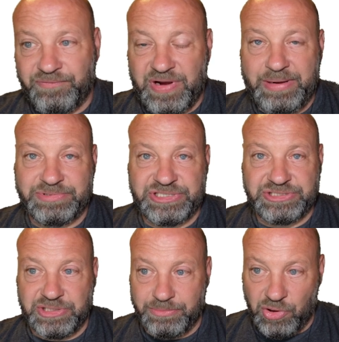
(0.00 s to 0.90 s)
frame
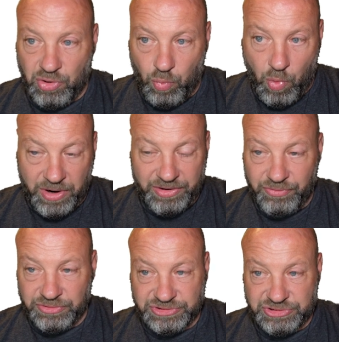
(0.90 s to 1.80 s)
system or one of
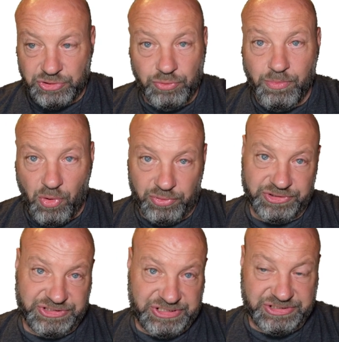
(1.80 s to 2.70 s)
those two motor
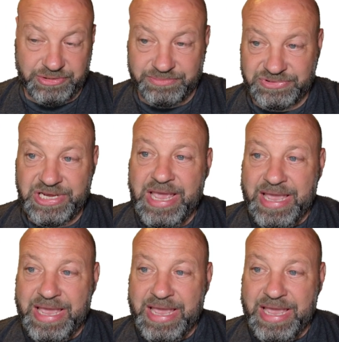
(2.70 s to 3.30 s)
systems,